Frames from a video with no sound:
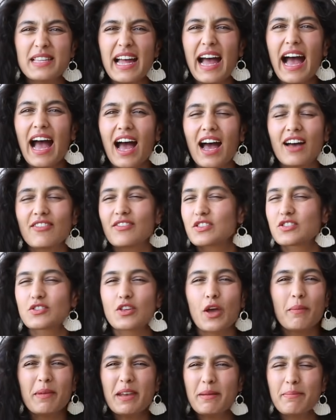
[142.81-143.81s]
to have
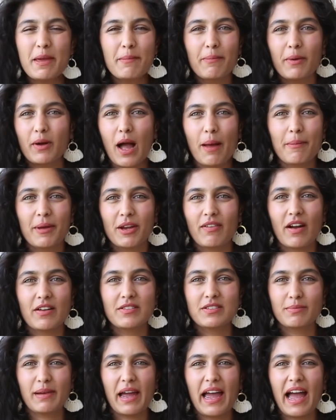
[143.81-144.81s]
so many people coming
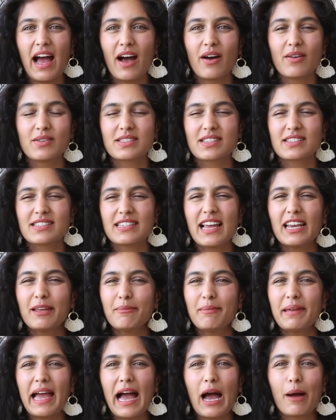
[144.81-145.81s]
around to my house
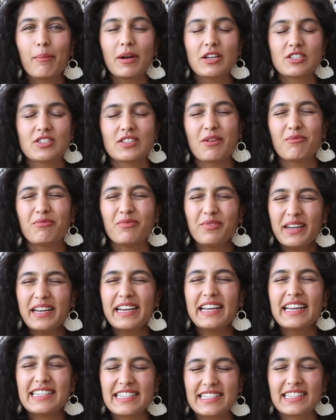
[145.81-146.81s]
telling me how much they
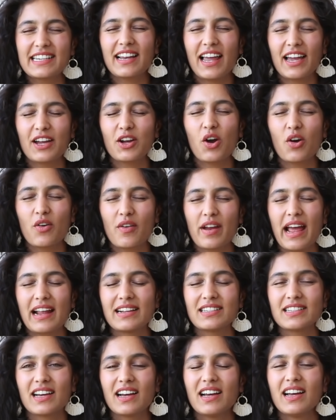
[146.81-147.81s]
really didn't like
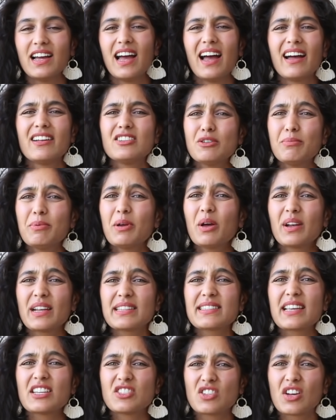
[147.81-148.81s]
coriander, and to be
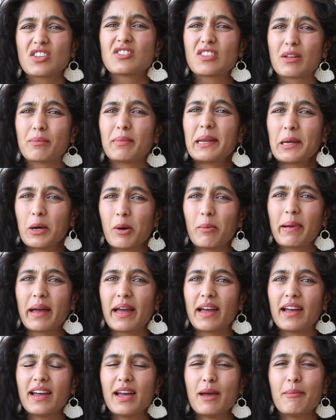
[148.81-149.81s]
honest, I judged them a little
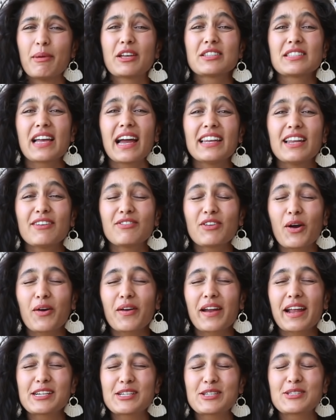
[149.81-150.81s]
bit because I love
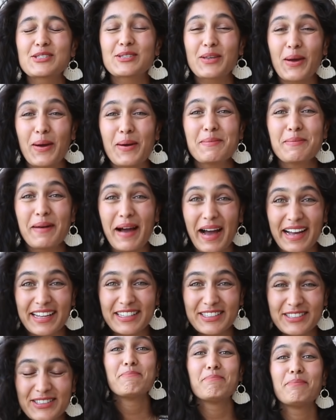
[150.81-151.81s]
coriander so
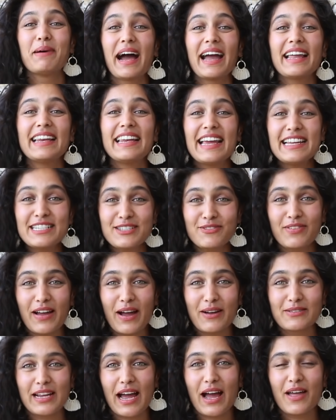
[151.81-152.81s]
much. But I later
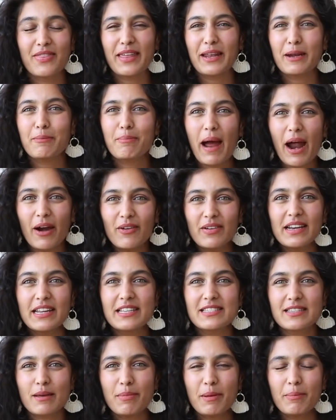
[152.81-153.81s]
found out that
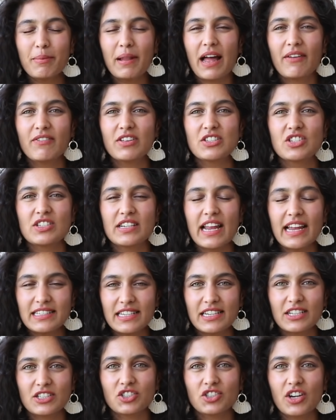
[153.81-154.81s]
apparently some people have a
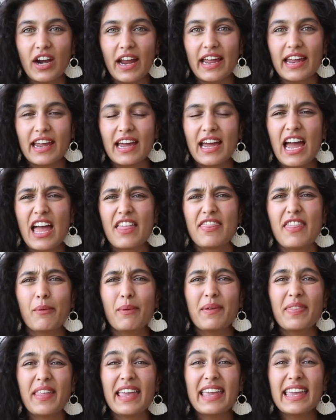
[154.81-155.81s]
genetic trait that
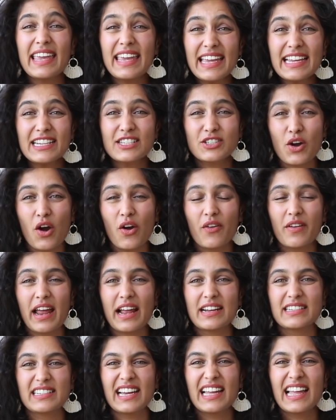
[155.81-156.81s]
when they eat
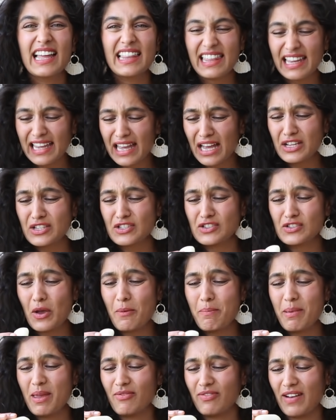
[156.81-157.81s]
coriander, they get a soapy